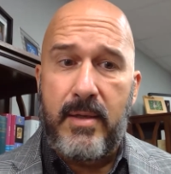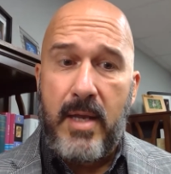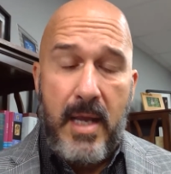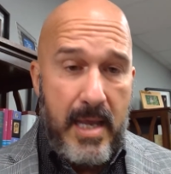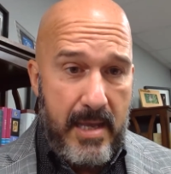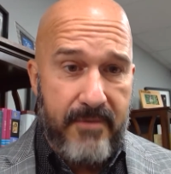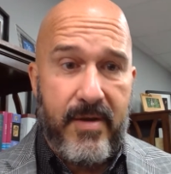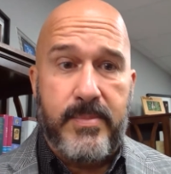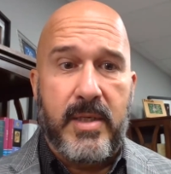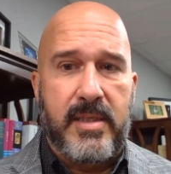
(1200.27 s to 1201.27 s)
And, and if
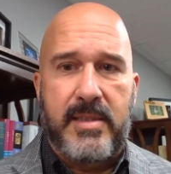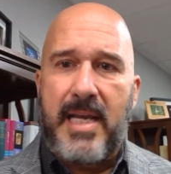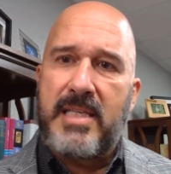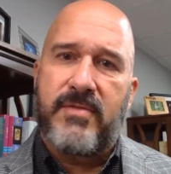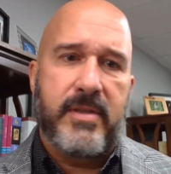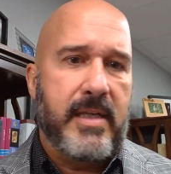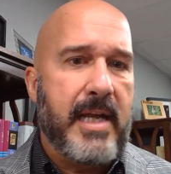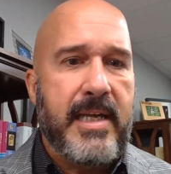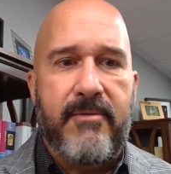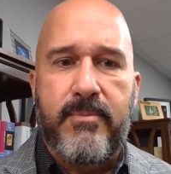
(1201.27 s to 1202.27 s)
I'm successful, then
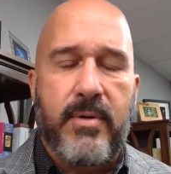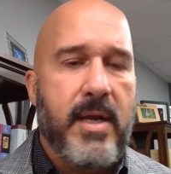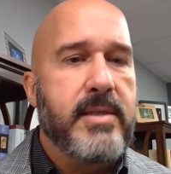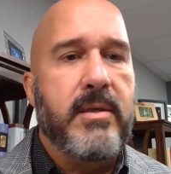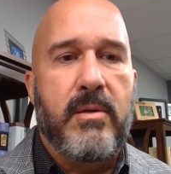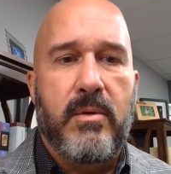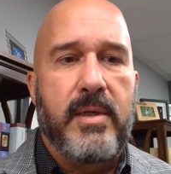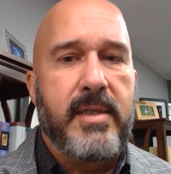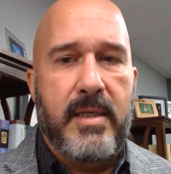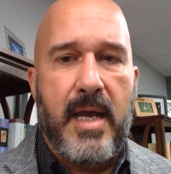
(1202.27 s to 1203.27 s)
I give praise and
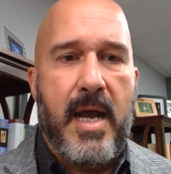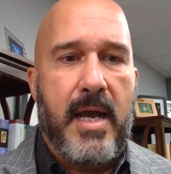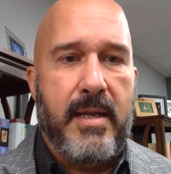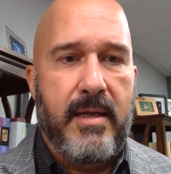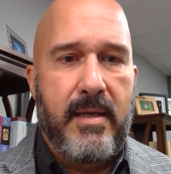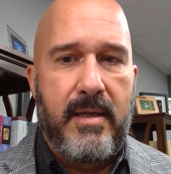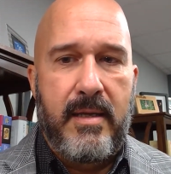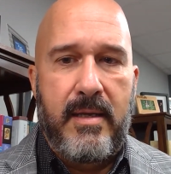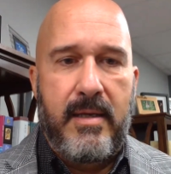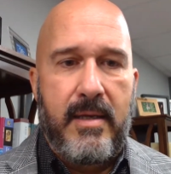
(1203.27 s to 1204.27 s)
glory to God.
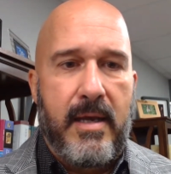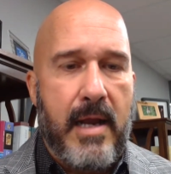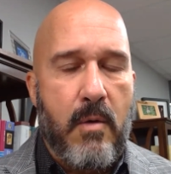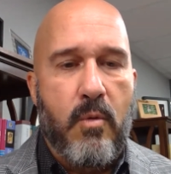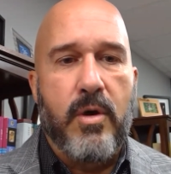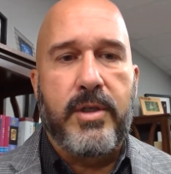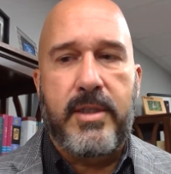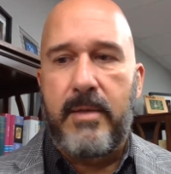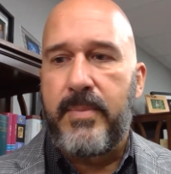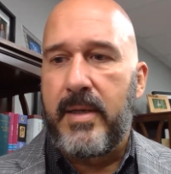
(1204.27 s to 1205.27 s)
And I
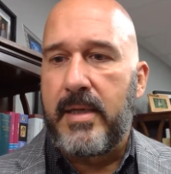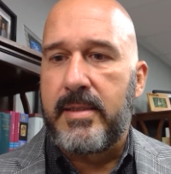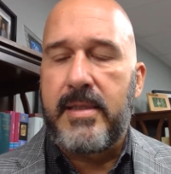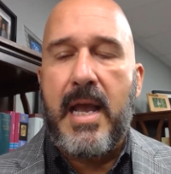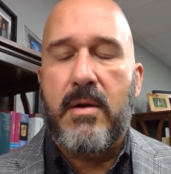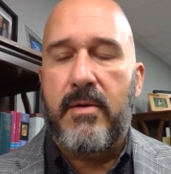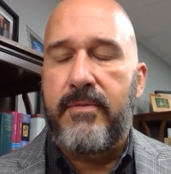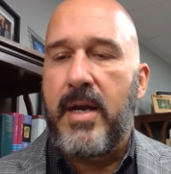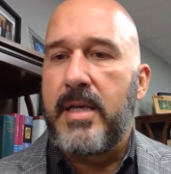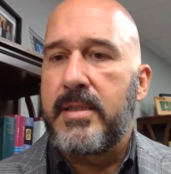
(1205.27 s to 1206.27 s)
worship and I
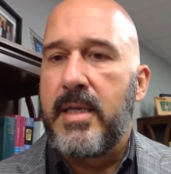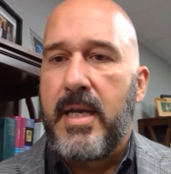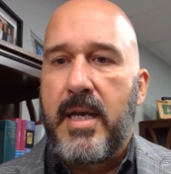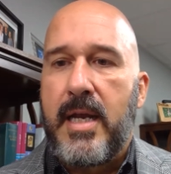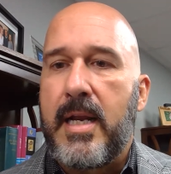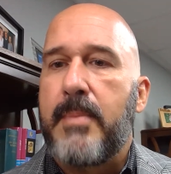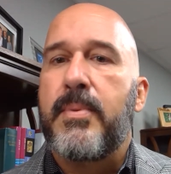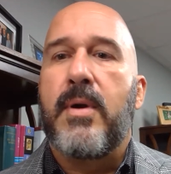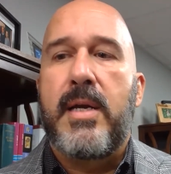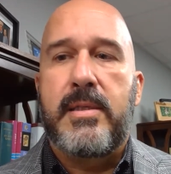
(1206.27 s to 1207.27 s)
sacrifice and I
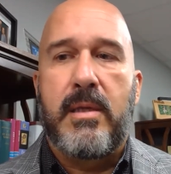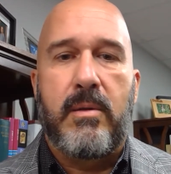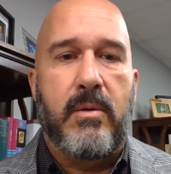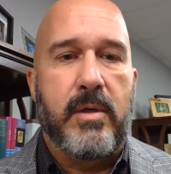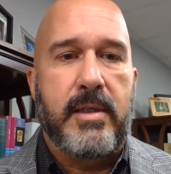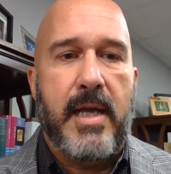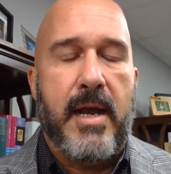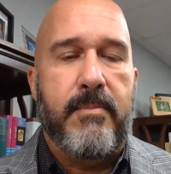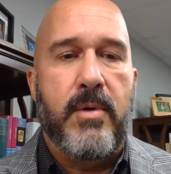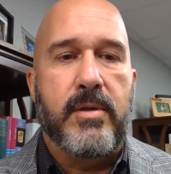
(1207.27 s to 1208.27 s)
praise the Lord
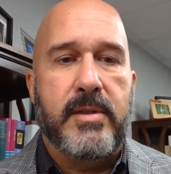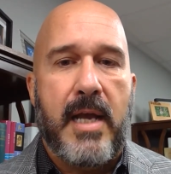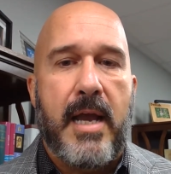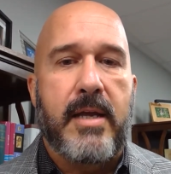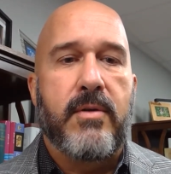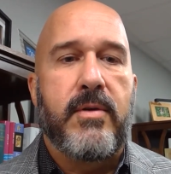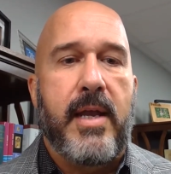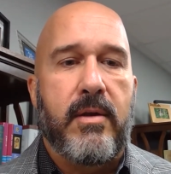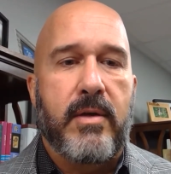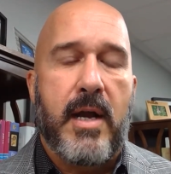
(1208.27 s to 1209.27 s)
God, Most High
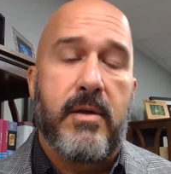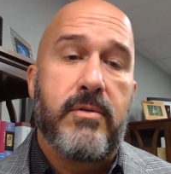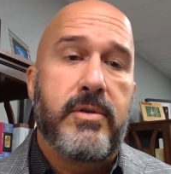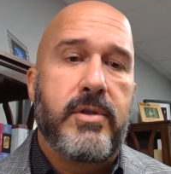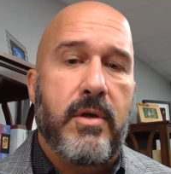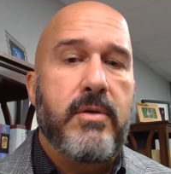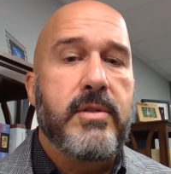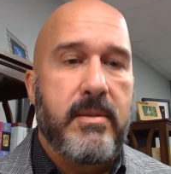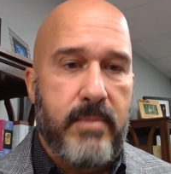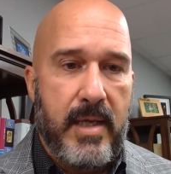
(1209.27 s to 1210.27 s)
Creator God, who's
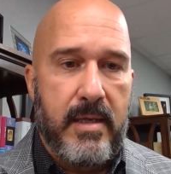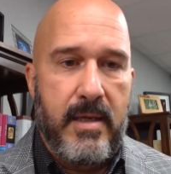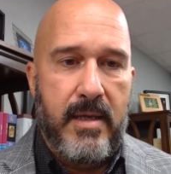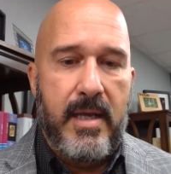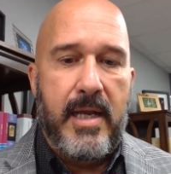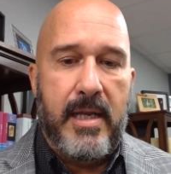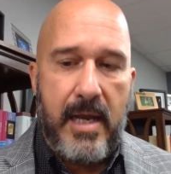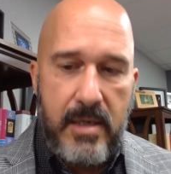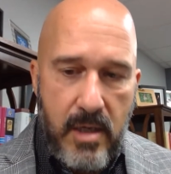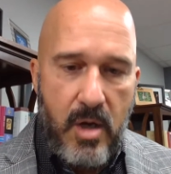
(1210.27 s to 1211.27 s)
chosen me. And
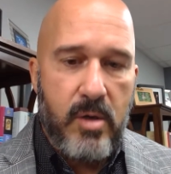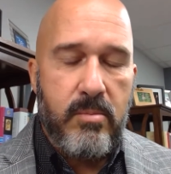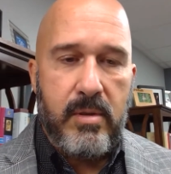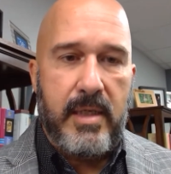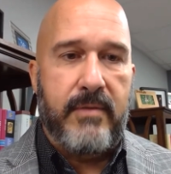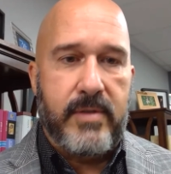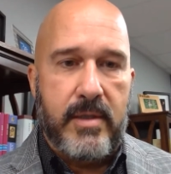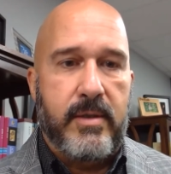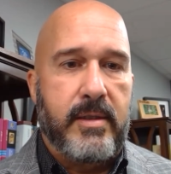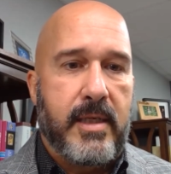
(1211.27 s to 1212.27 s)
I know and believe is
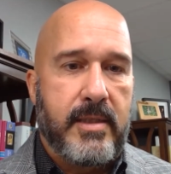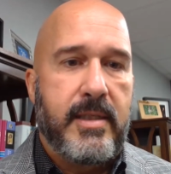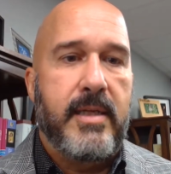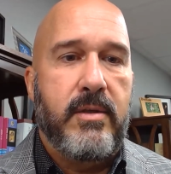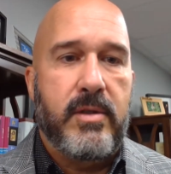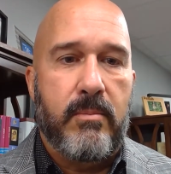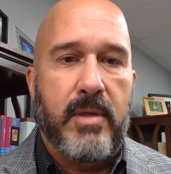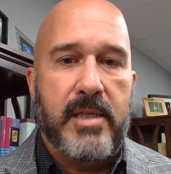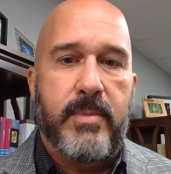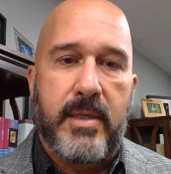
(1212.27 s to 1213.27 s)
going to continue to
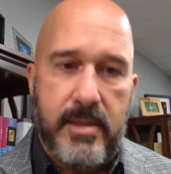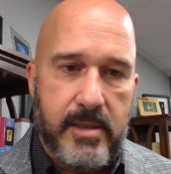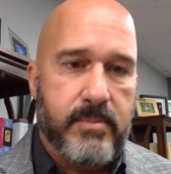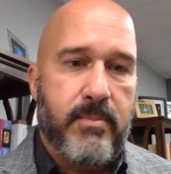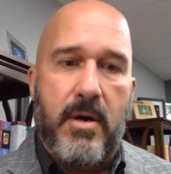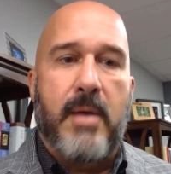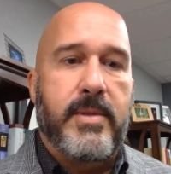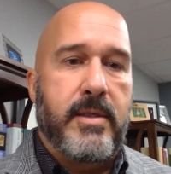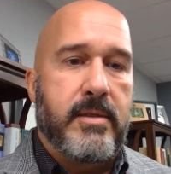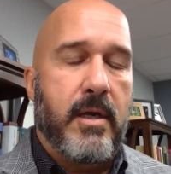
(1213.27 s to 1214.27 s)
bless me because His
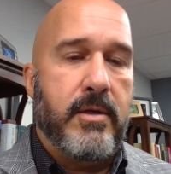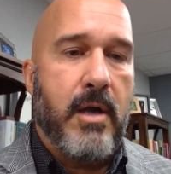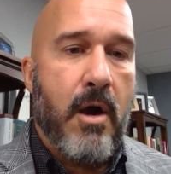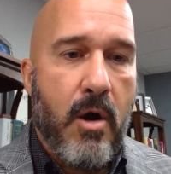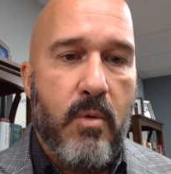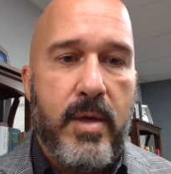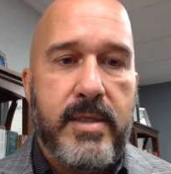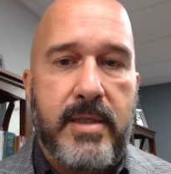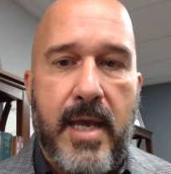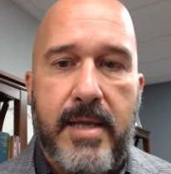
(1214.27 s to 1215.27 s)
promises are
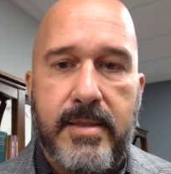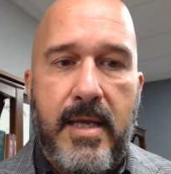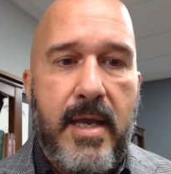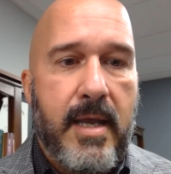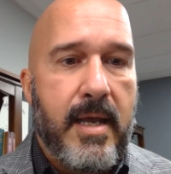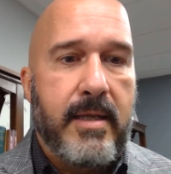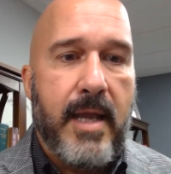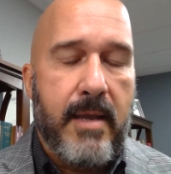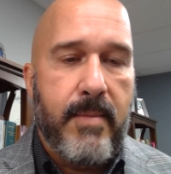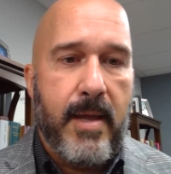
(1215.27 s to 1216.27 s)
always yes and
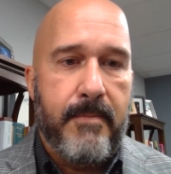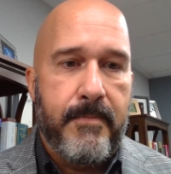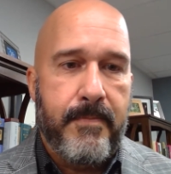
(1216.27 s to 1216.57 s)
amen.